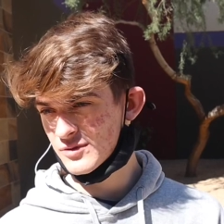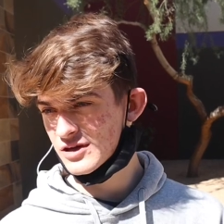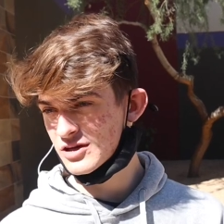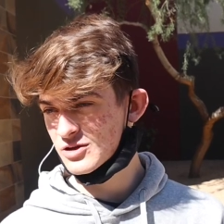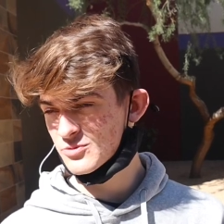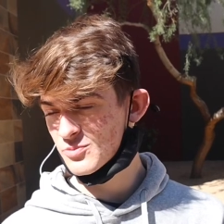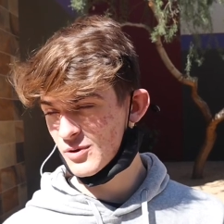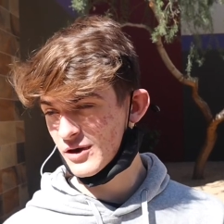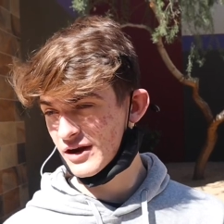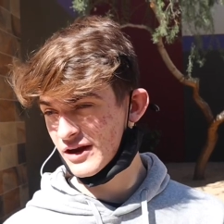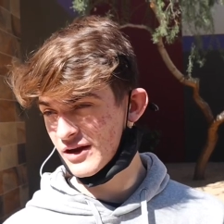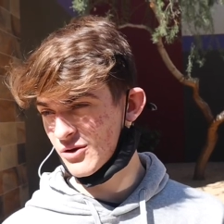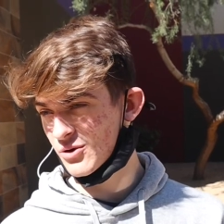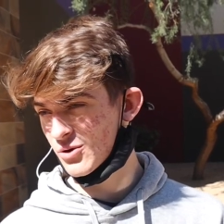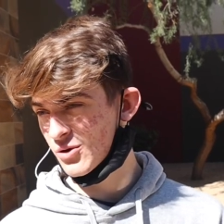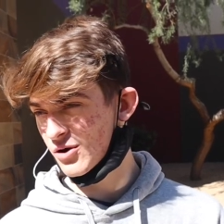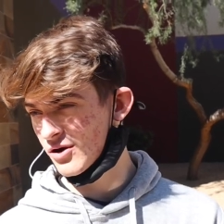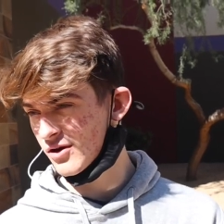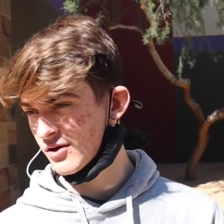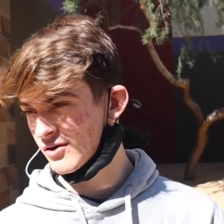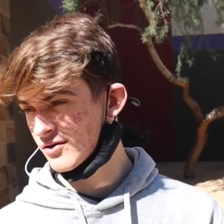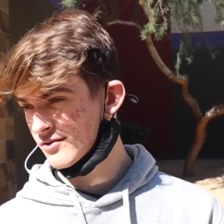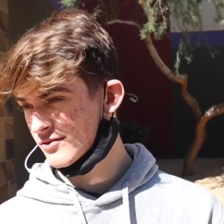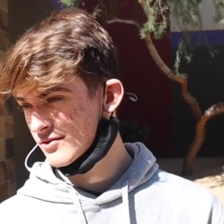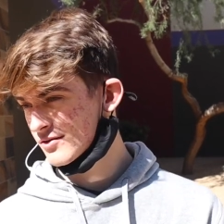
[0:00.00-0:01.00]
he's pretty cool.
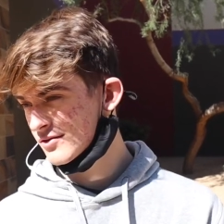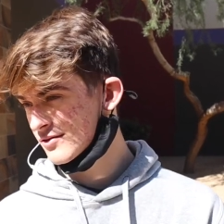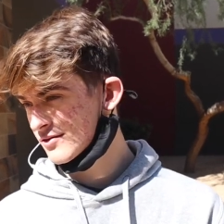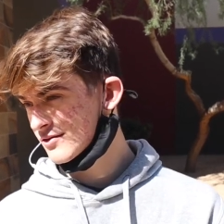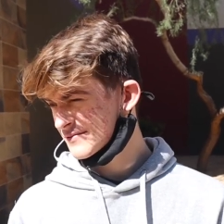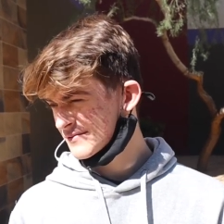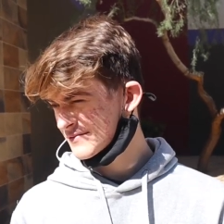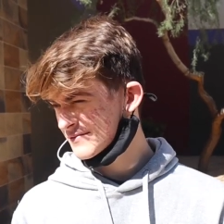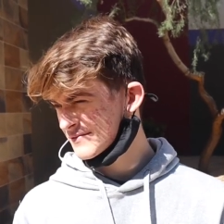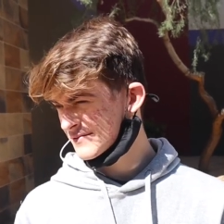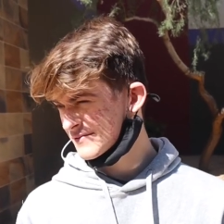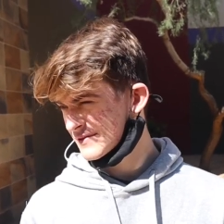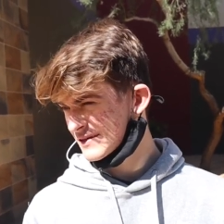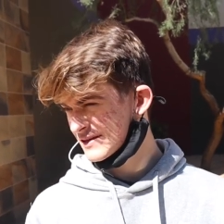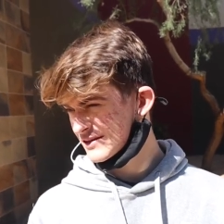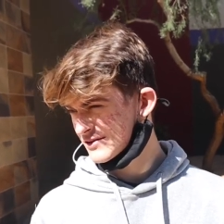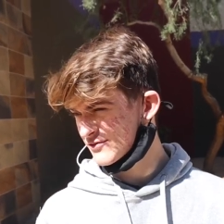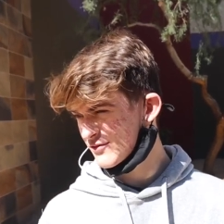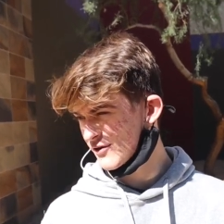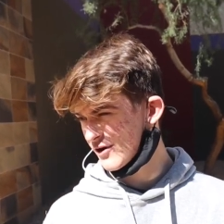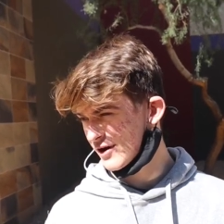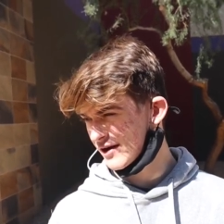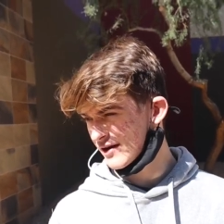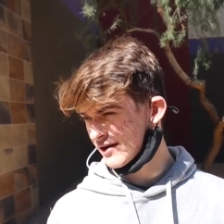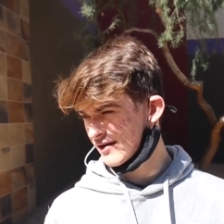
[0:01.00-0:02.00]
He's
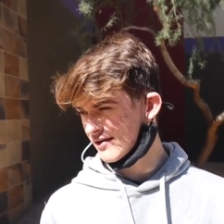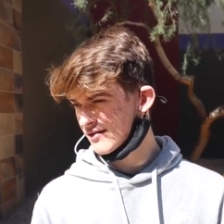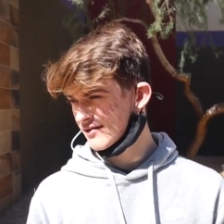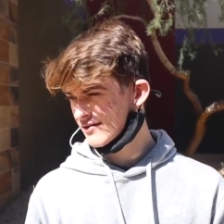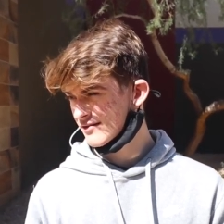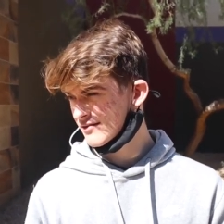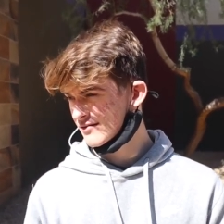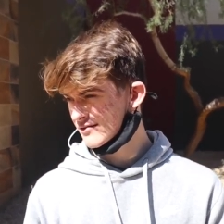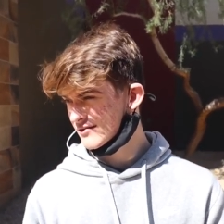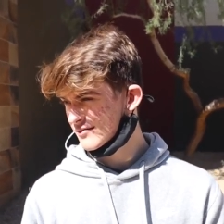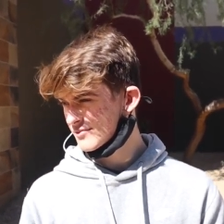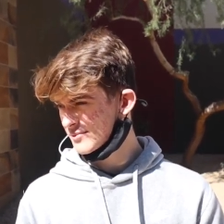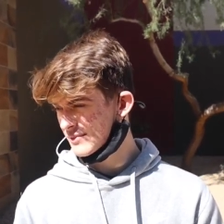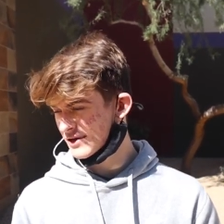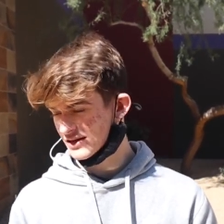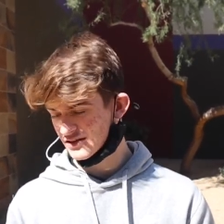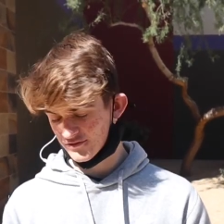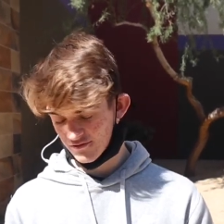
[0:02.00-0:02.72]
funny. Makes